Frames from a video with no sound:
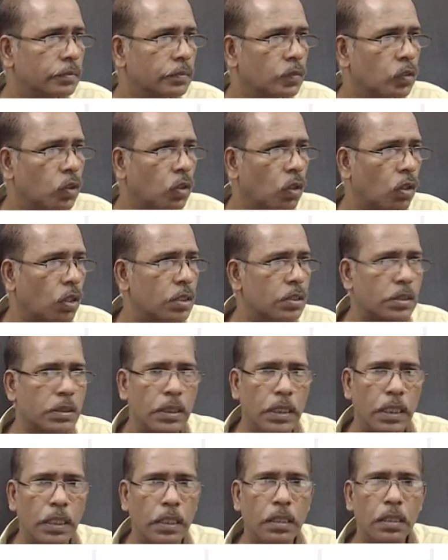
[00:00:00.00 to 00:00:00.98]
cos
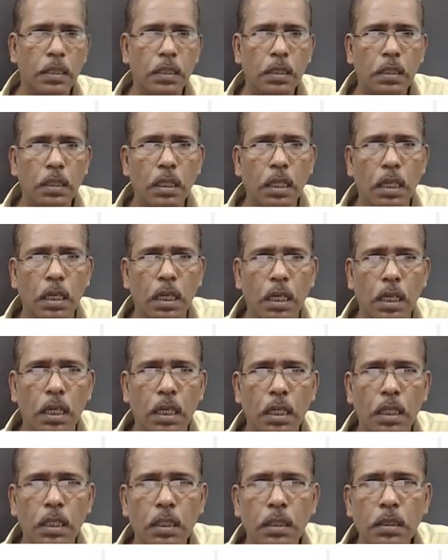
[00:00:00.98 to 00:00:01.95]
c,
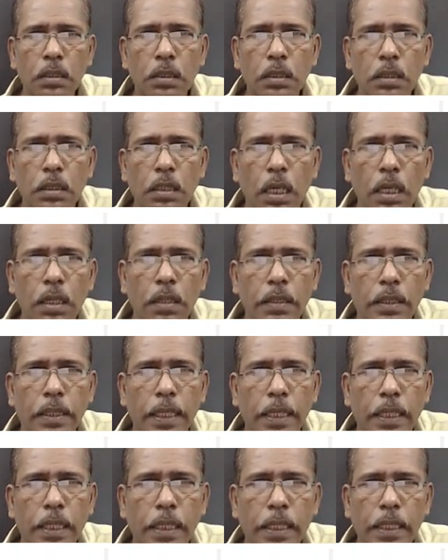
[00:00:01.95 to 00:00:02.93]
I have
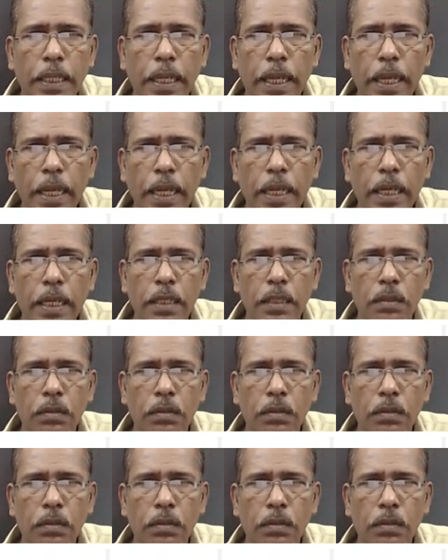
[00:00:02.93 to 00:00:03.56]
taken a,